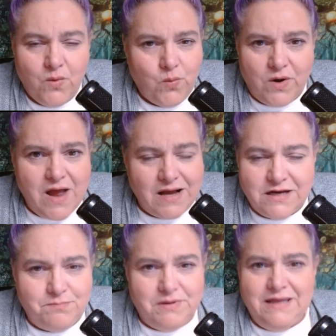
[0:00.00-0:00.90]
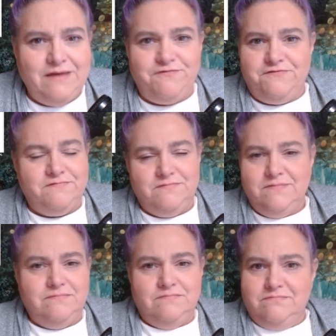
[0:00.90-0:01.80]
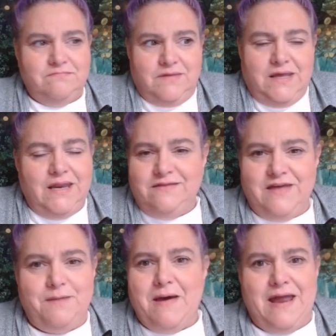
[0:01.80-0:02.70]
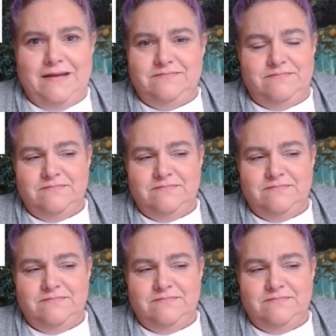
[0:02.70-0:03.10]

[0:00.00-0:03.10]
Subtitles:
we're not going to believe anything about it.